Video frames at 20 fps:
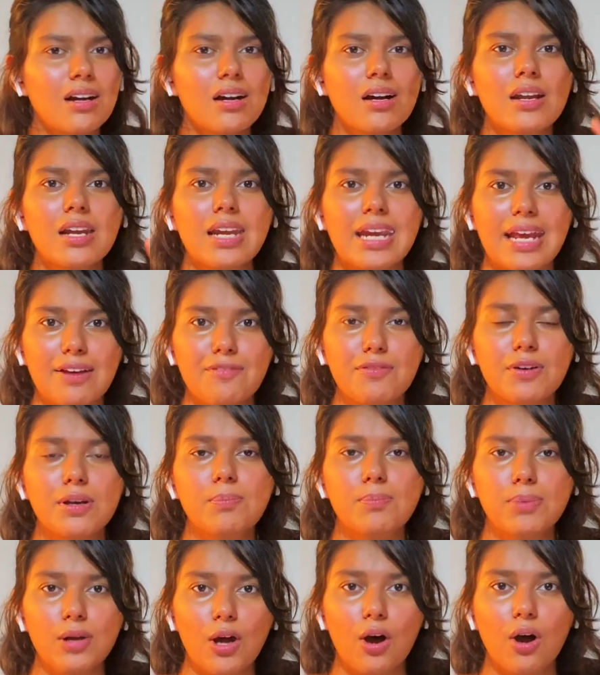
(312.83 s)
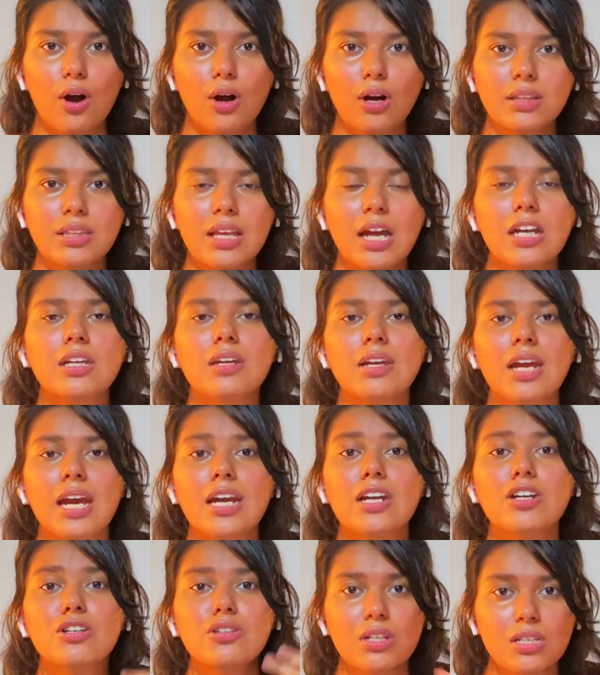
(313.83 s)
a neighbor blog that
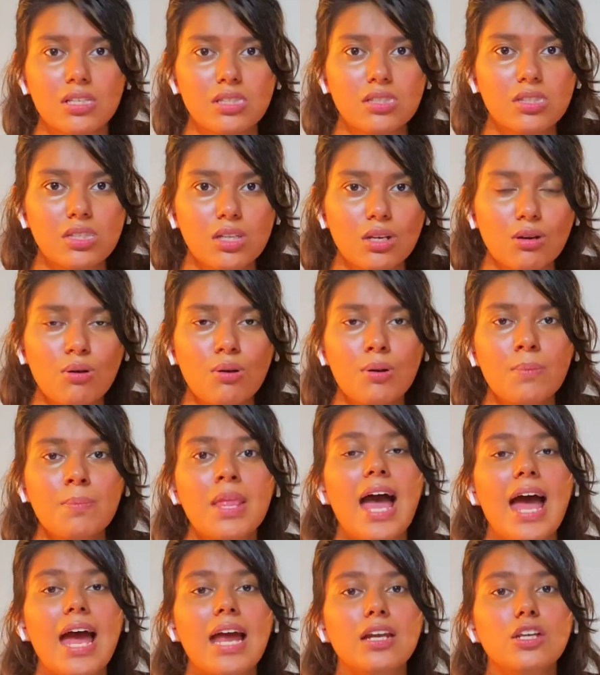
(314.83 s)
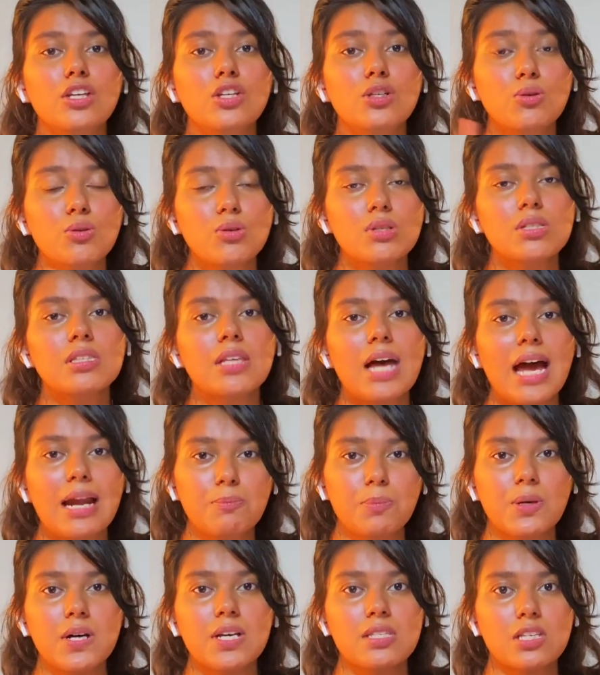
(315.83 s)
interests you and use
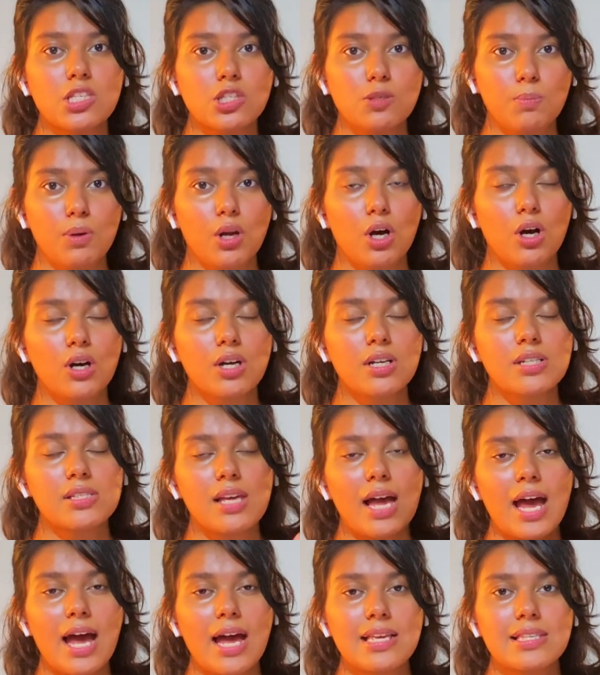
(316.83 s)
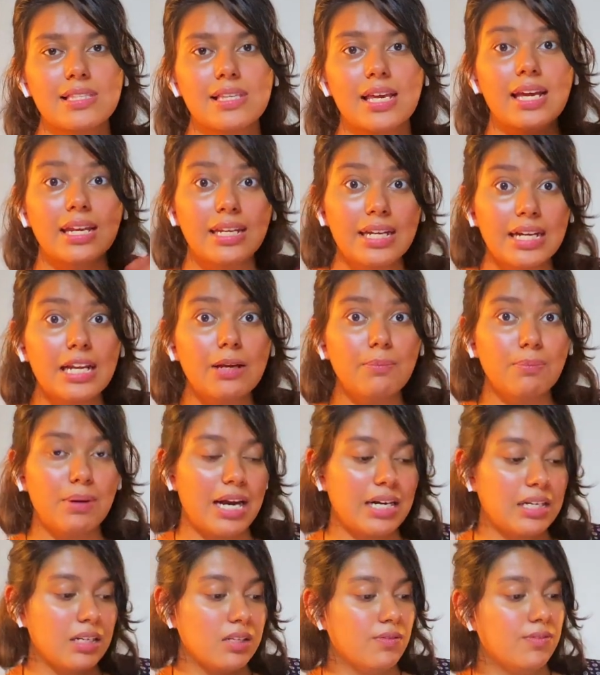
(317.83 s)
that person's blogs as a reading
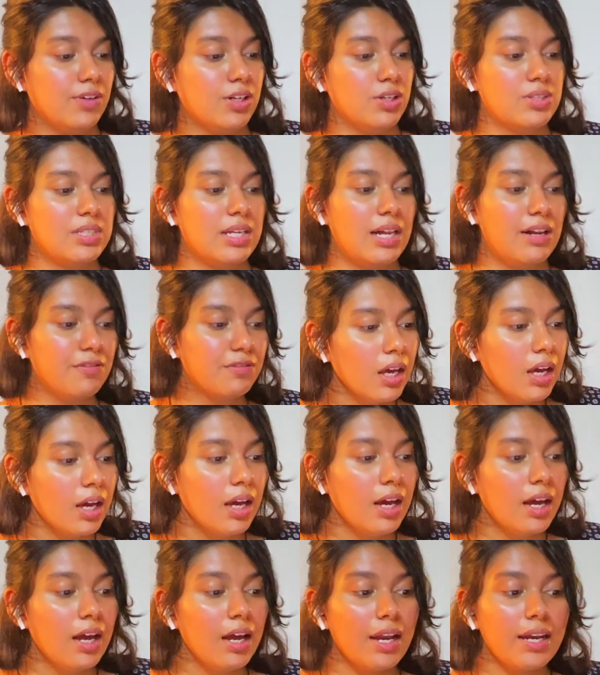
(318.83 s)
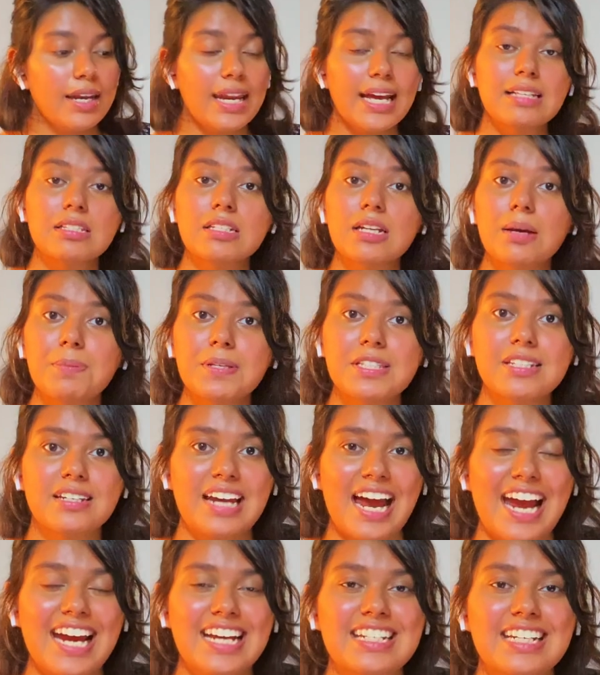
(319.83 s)
practice for yourself. Next up is
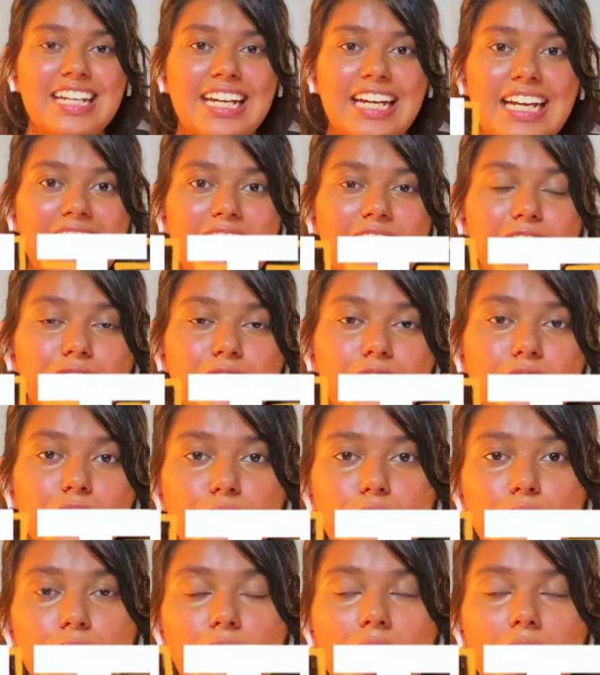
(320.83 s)
writing. If you